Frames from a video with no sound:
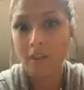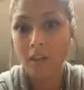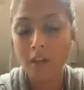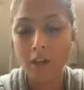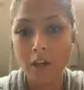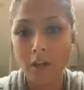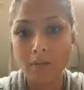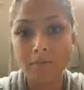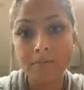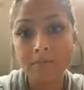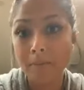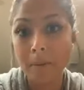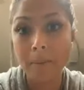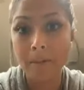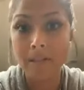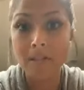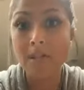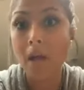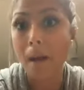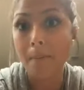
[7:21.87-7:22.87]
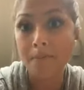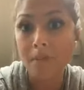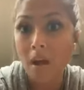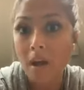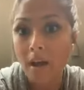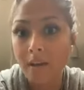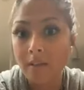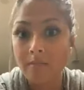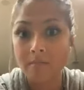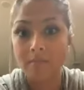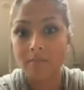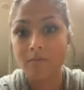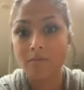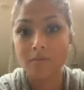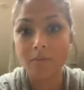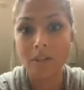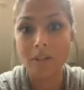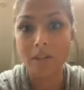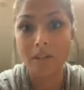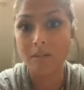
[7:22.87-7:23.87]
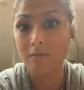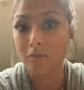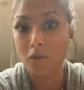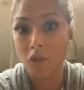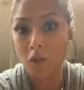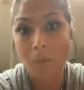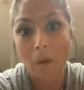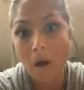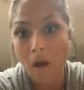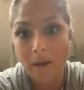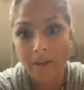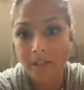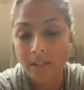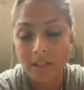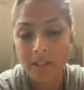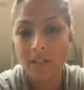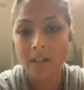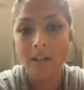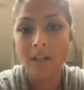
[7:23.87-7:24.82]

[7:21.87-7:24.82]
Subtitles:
you know, maybe a stop sign and then respond.